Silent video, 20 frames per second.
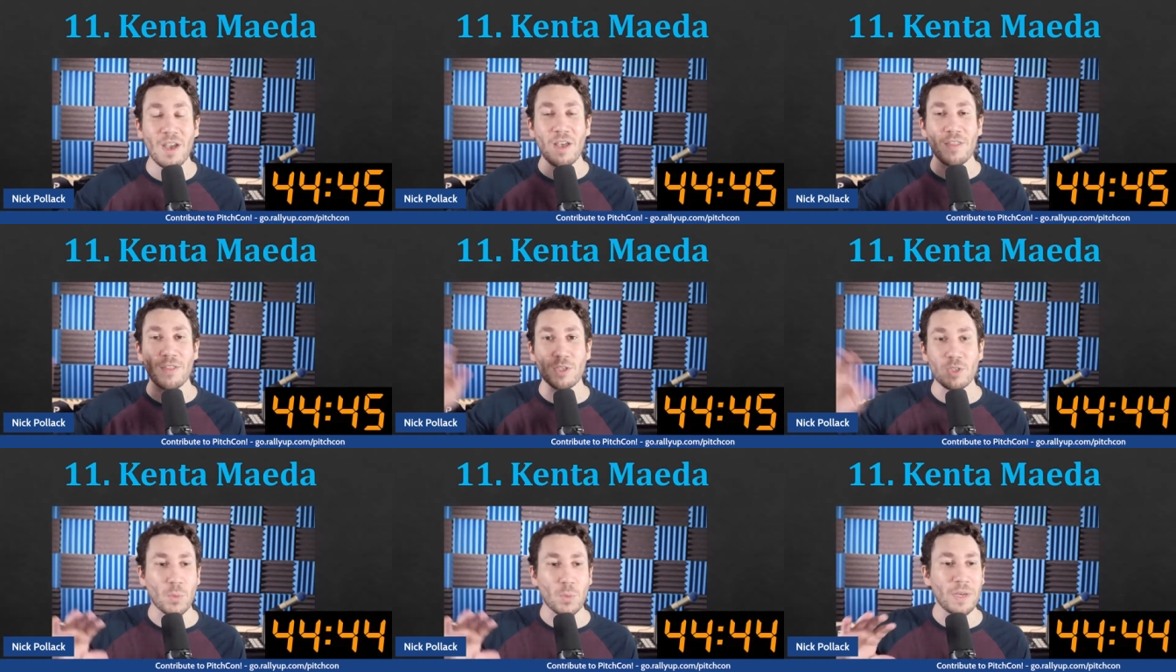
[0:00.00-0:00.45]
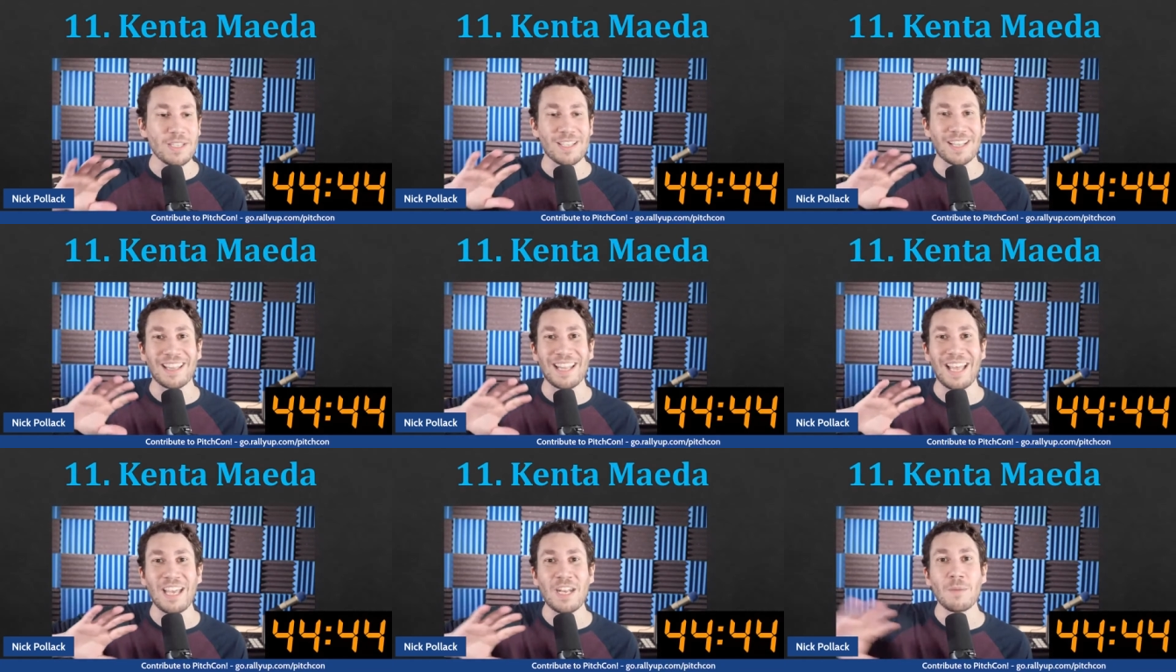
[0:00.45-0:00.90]
The Twins
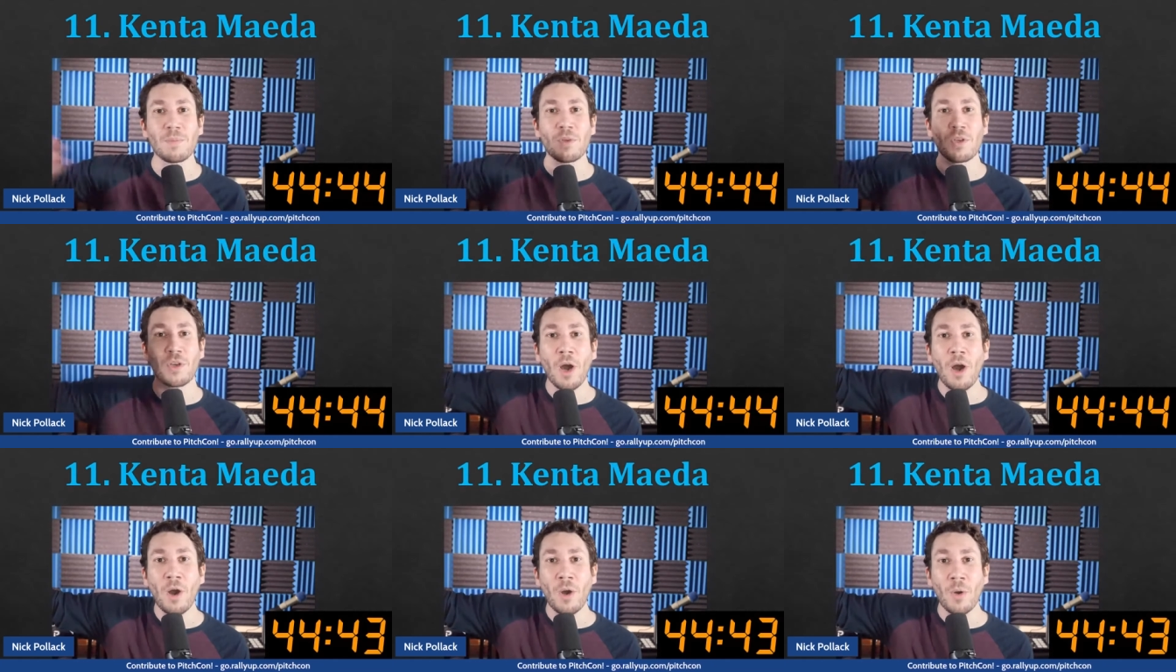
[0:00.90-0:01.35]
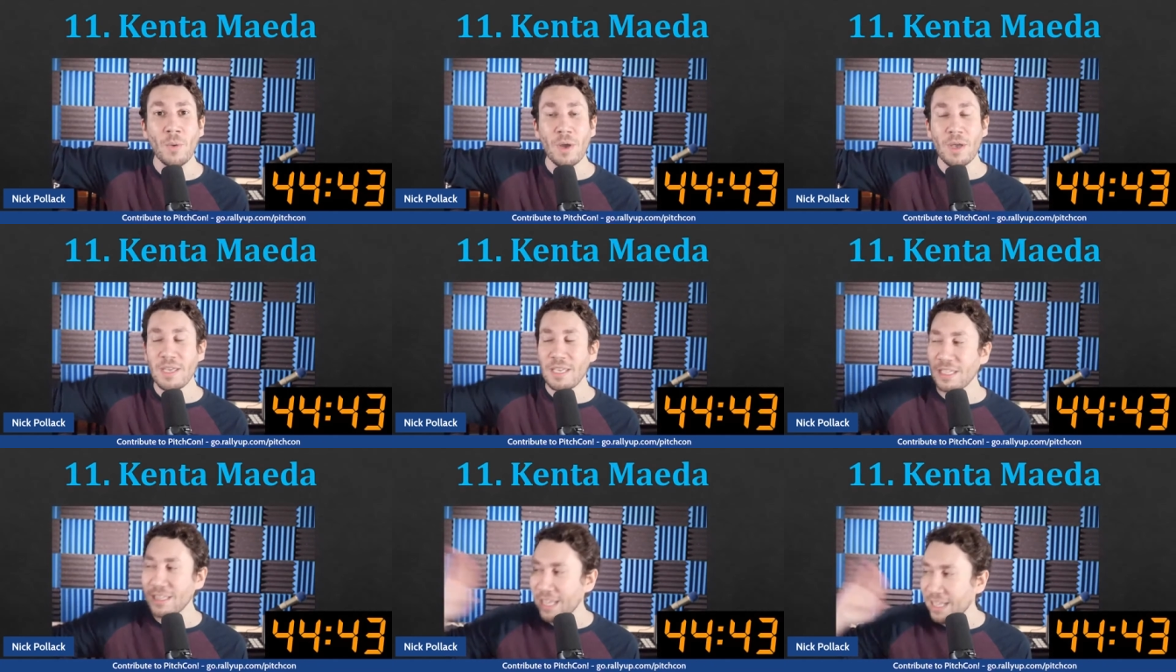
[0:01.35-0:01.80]
let him go.
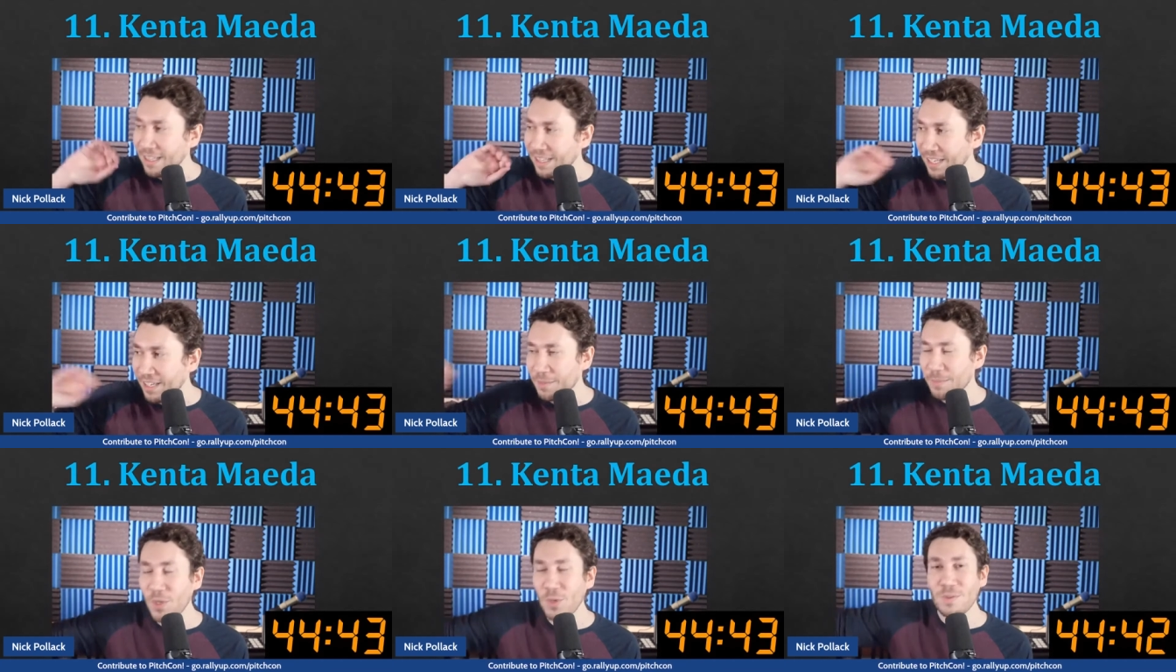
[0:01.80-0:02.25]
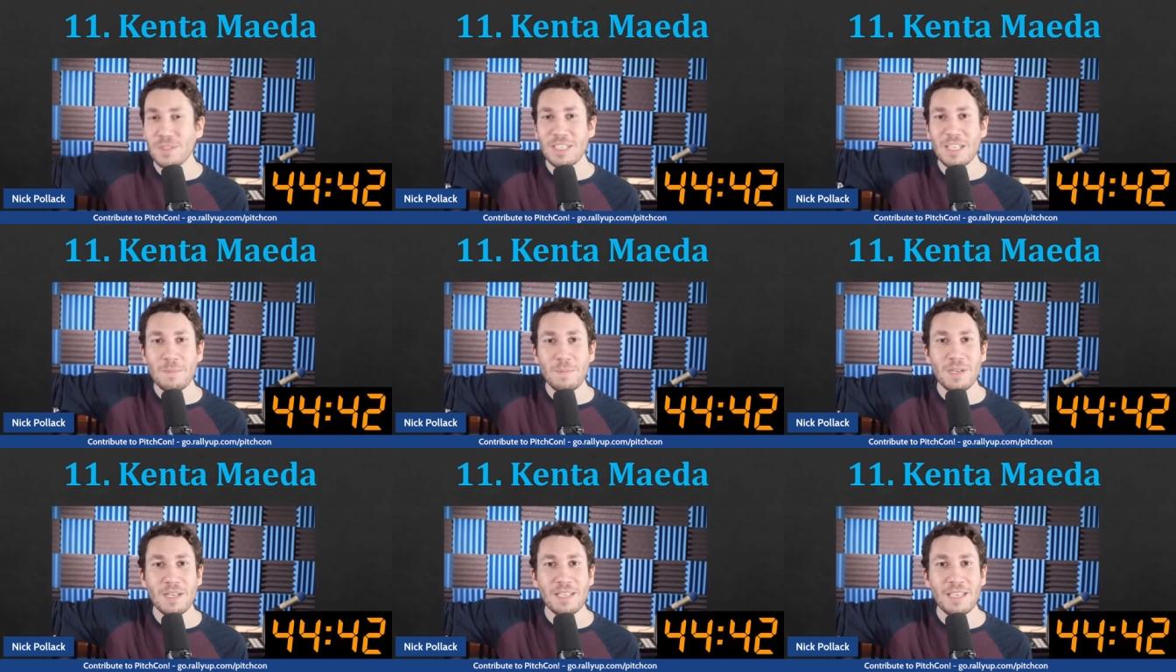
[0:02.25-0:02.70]
they let him go
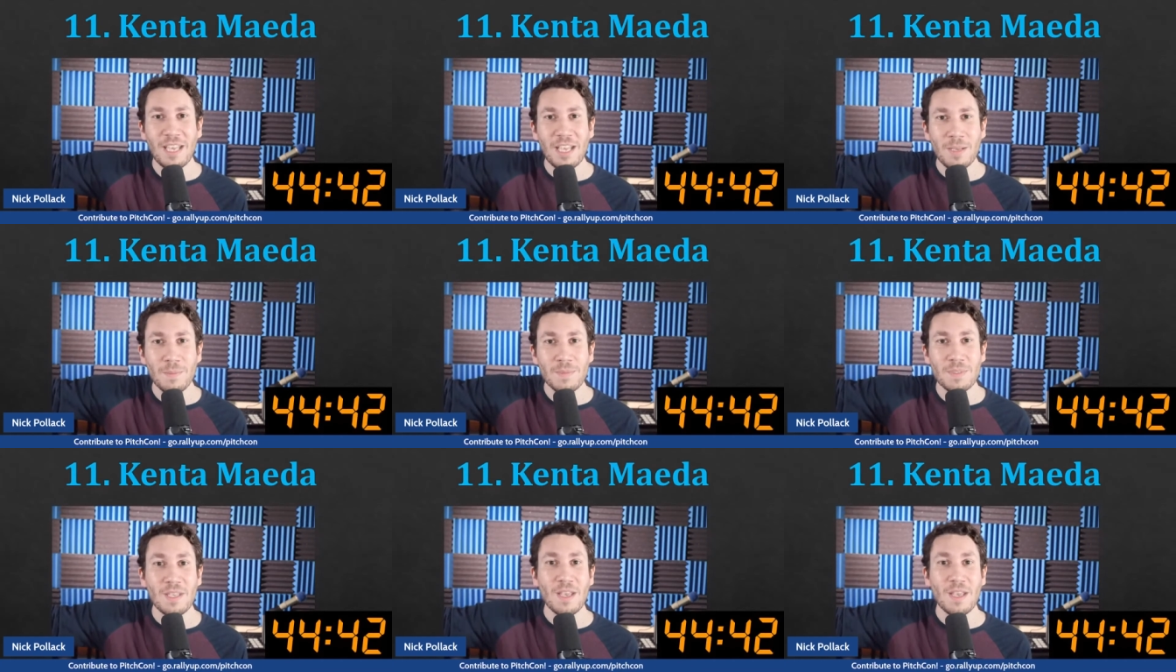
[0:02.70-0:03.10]
deep into games.